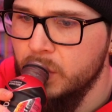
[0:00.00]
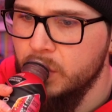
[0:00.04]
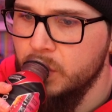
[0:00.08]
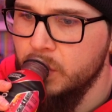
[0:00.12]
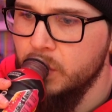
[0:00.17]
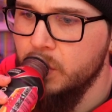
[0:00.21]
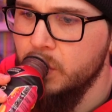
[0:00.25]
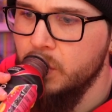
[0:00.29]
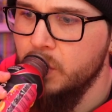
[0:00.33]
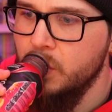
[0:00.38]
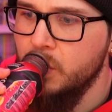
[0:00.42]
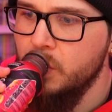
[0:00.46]

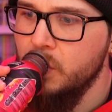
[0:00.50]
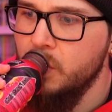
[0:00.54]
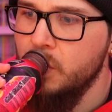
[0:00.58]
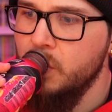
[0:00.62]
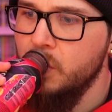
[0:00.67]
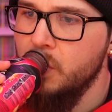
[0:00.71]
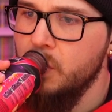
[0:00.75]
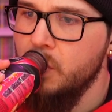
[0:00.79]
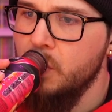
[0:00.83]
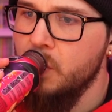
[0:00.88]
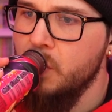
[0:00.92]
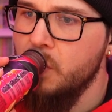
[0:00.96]

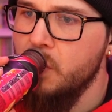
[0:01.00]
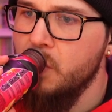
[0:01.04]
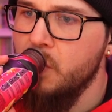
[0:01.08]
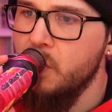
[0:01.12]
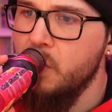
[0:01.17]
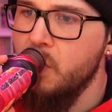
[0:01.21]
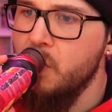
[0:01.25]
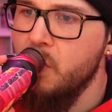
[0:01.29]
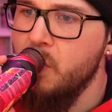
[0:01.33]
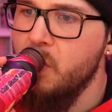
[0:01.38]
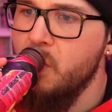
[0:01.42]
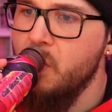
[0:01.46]

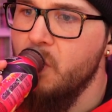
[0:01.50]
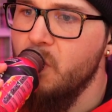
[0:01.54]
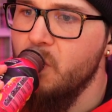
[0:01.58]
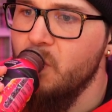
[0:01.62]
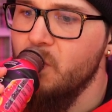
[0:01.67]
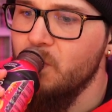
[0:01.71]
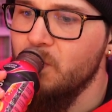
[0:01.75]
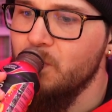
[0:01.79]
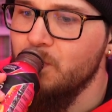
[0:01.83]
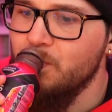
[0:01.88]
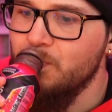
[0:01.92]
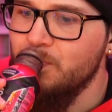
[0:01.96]

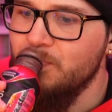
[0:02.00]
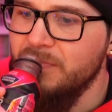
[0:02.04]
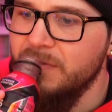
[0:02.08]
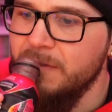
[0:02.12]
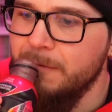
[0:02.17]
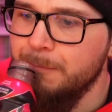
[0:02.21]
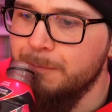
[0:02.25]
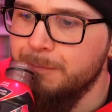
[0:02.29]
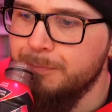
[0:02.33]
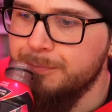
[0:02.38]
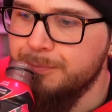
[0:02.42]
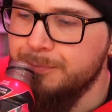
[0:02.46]

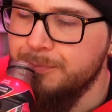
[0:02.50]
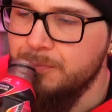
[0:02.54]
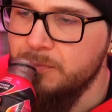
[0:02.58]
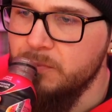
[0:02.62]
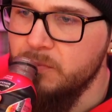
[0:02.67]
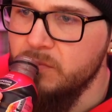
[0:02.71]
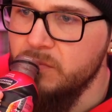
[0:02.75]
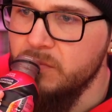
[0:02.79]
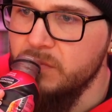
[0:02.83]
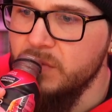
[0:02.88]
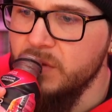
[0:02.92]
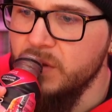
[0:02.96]

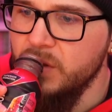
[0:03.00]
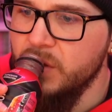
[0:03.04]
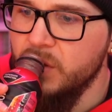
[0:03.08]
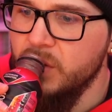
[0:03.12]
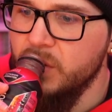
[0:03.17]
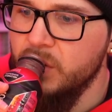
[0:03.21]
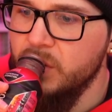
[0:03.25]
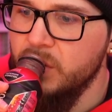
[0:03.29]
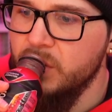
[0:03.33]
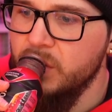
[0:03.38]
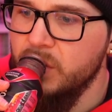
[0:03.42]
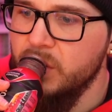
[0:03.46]

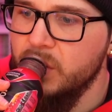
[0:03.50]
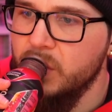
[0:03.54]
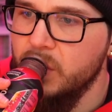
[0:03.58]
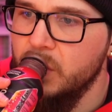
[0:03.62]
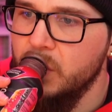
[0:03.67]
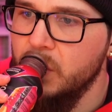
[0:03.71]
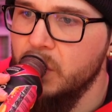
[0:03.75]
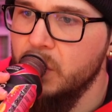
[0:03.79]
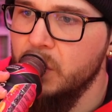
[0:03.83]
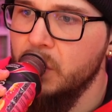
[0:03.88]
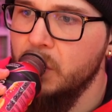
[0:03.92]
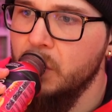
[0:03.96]

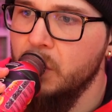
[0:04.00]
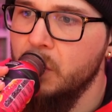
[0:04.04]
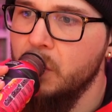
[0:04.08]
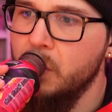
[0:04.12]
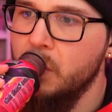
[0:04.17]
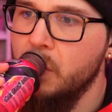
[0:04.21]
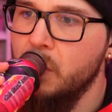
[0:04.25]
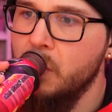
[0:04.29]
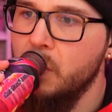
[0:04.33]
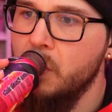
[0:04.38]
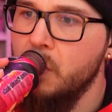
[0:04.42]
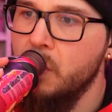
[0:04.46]

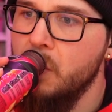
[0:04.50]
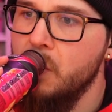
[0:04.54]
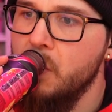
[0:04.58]
Nobody speaks.